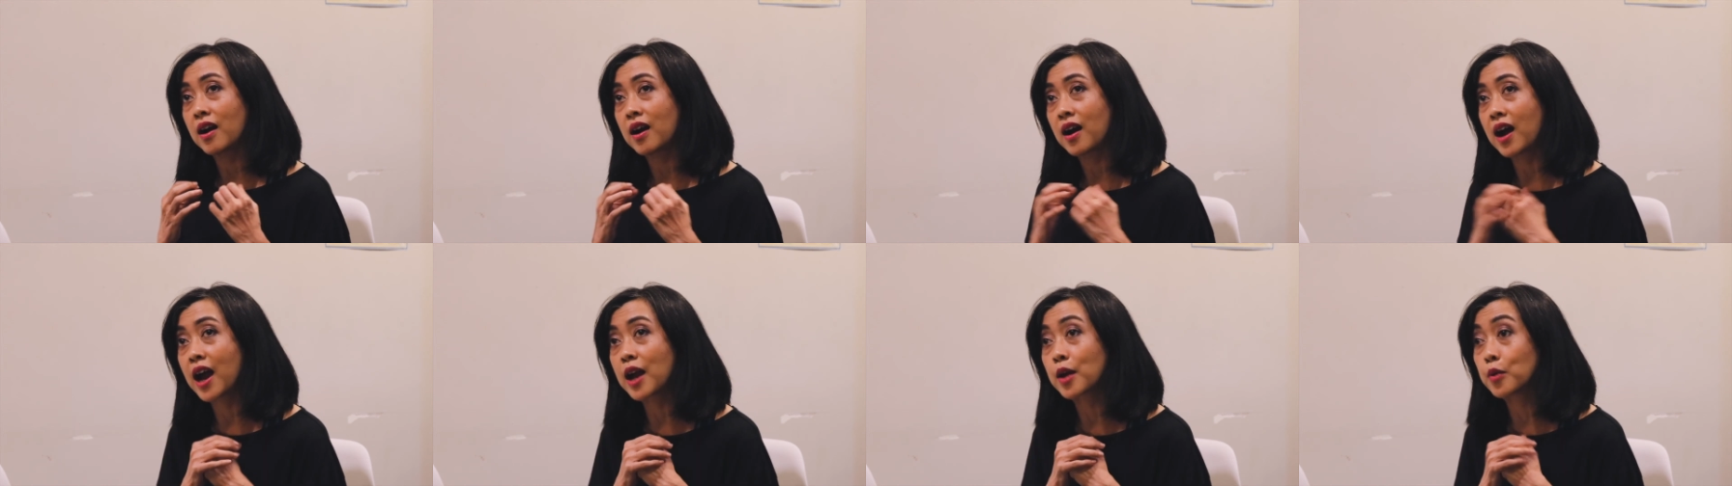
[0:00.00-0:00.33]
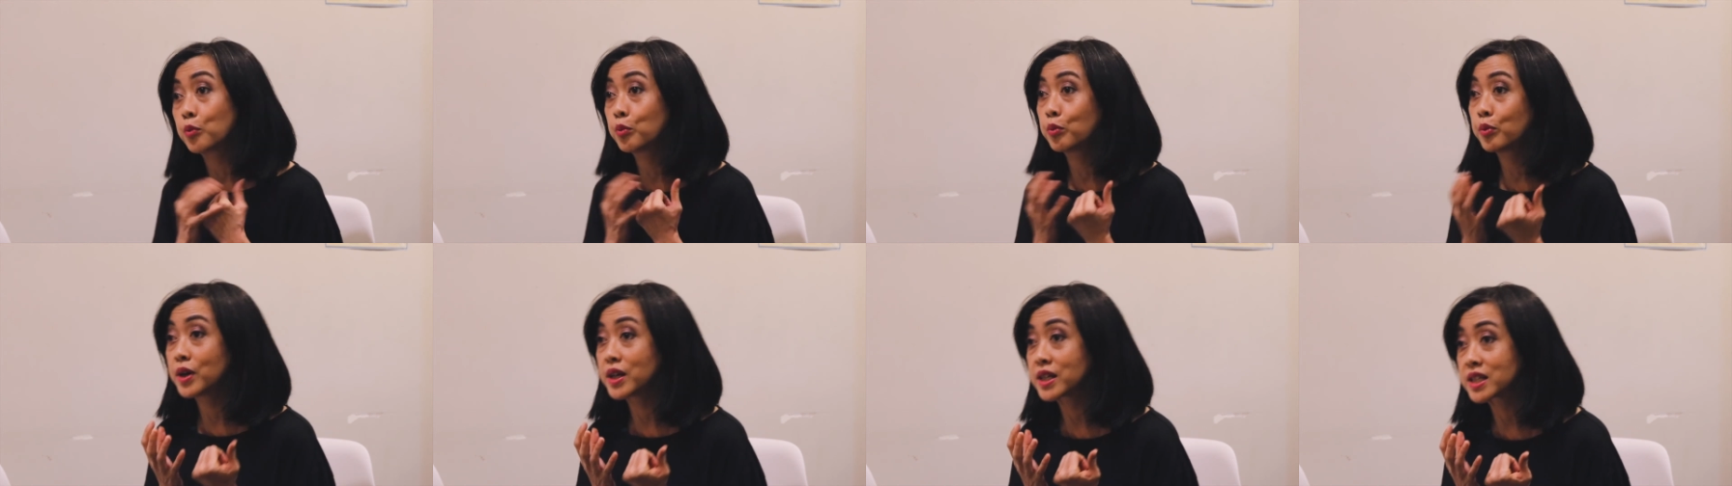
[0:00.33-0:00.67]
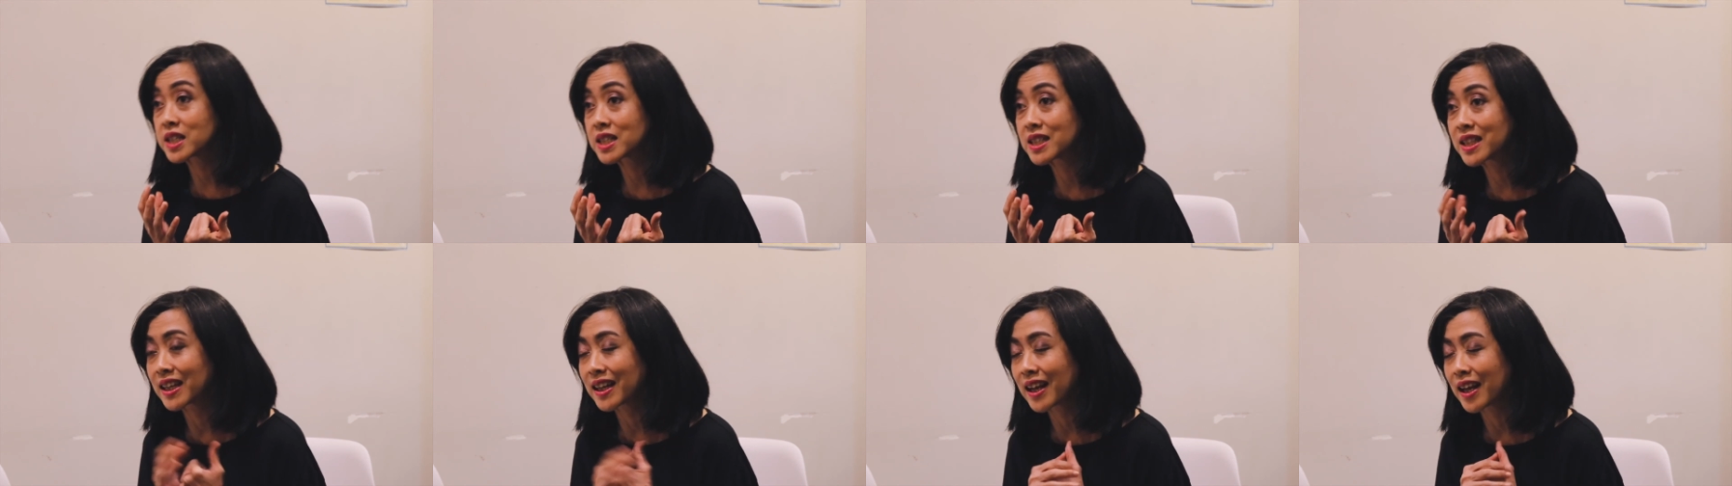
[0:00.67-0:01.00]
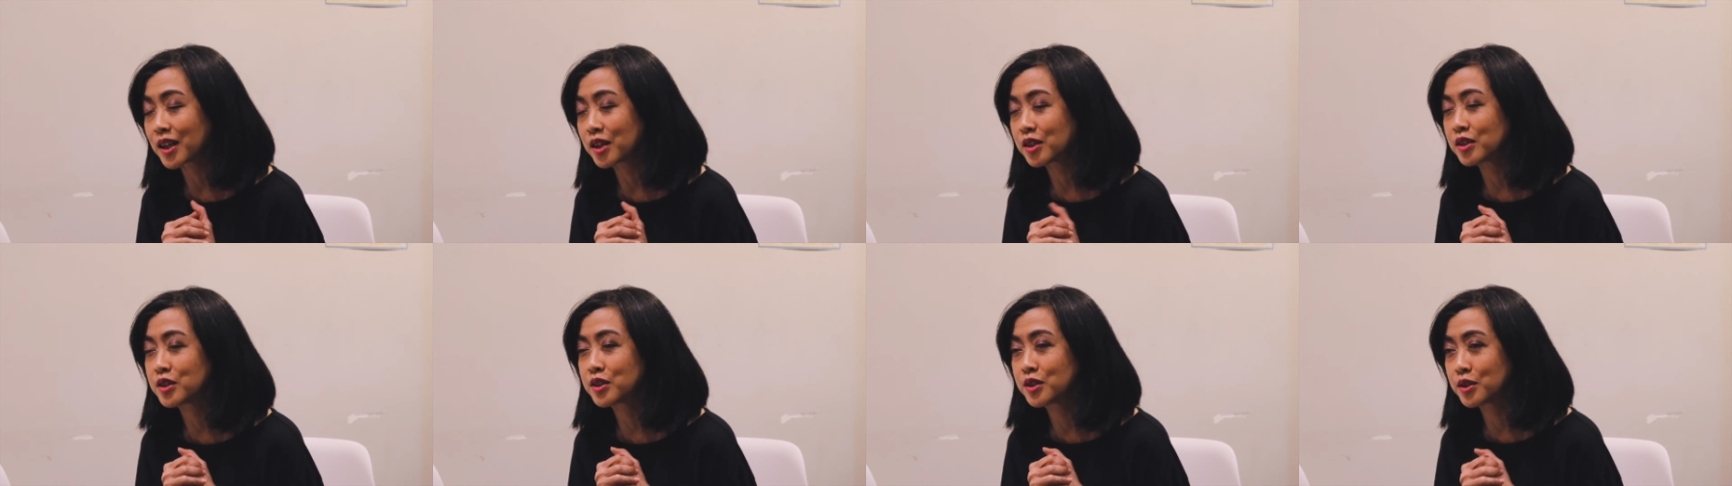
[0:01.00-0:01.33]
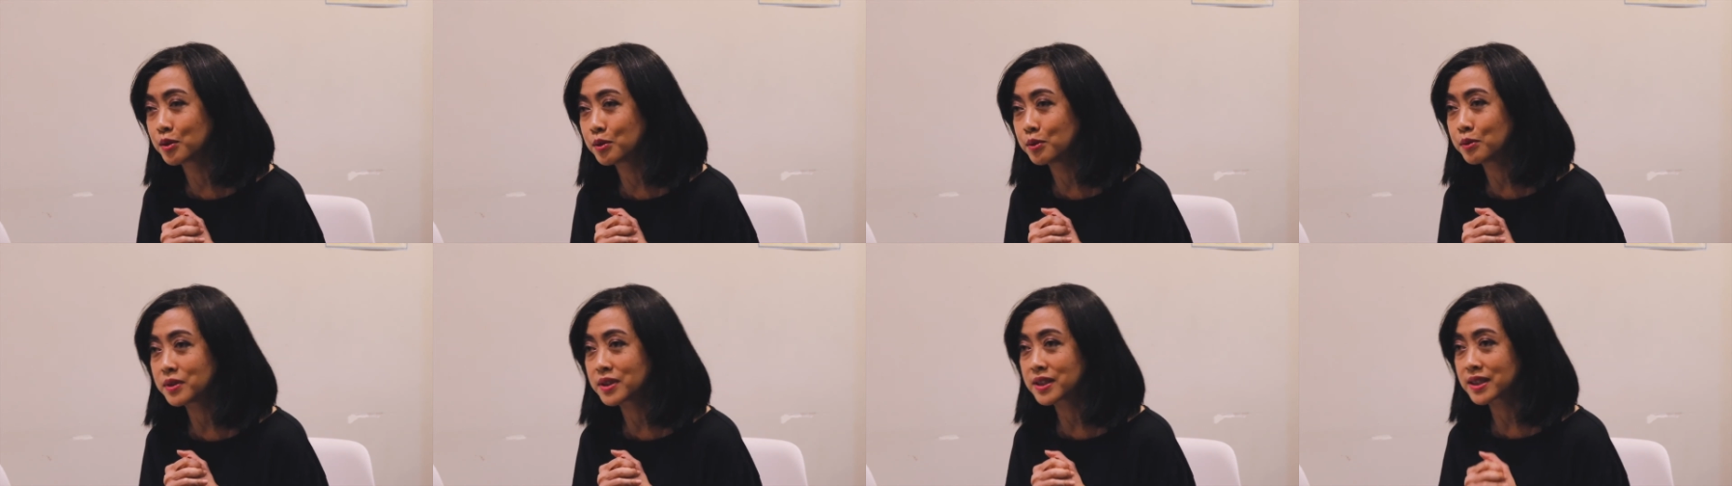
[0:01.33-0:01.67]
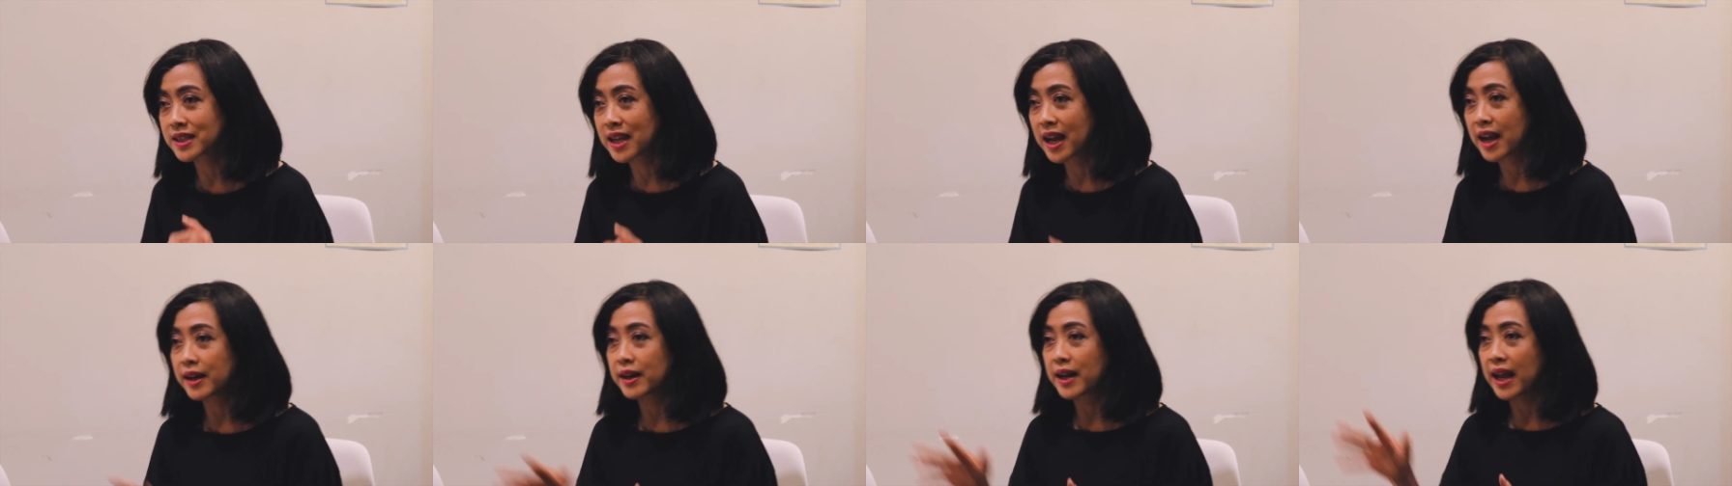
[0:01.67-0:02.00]
I wish that I could do is
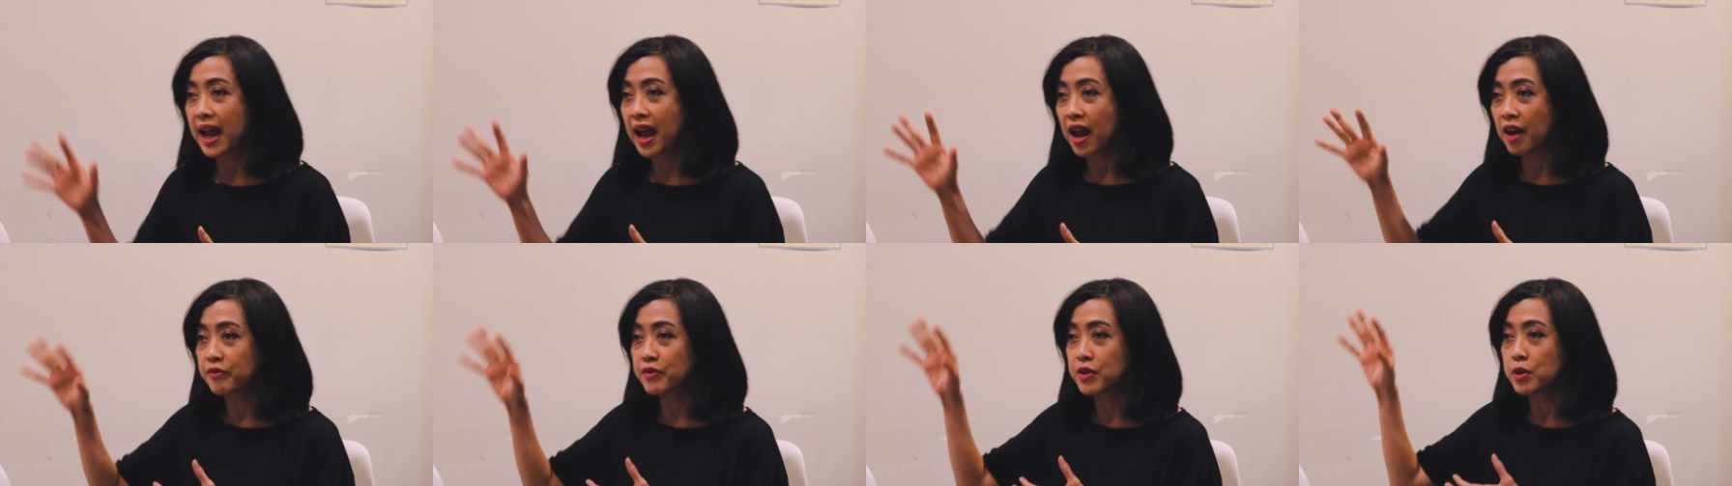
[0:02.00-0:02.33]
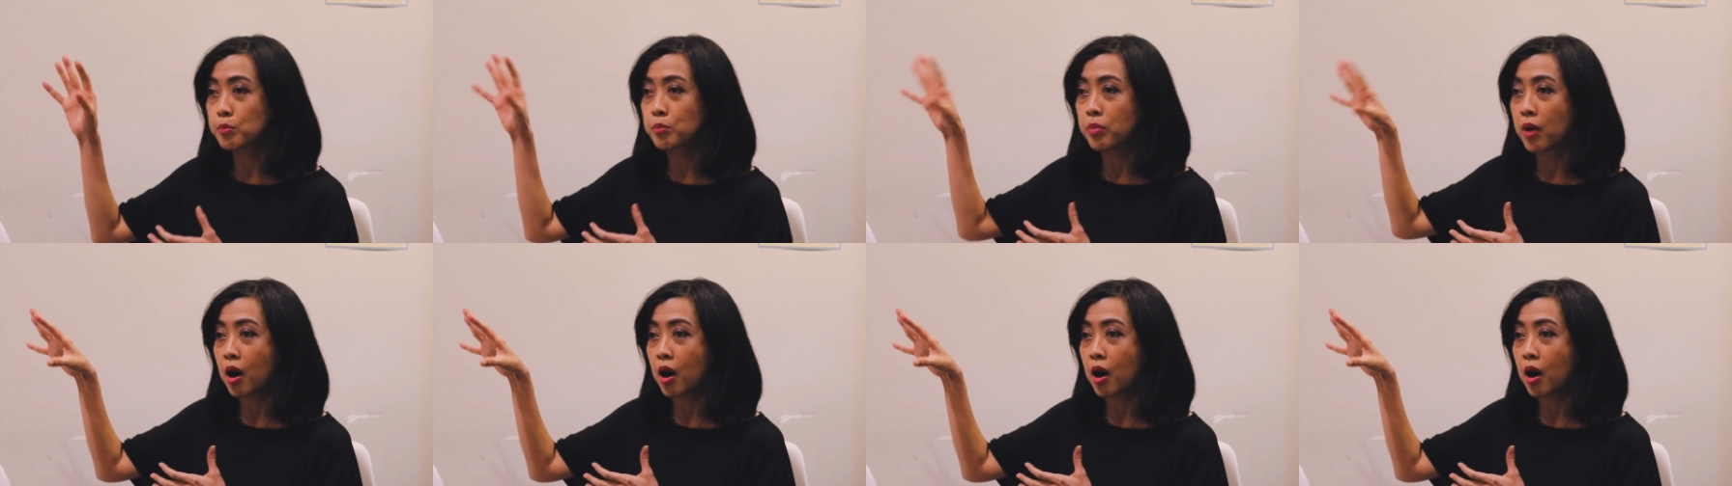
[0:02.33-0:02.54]
that having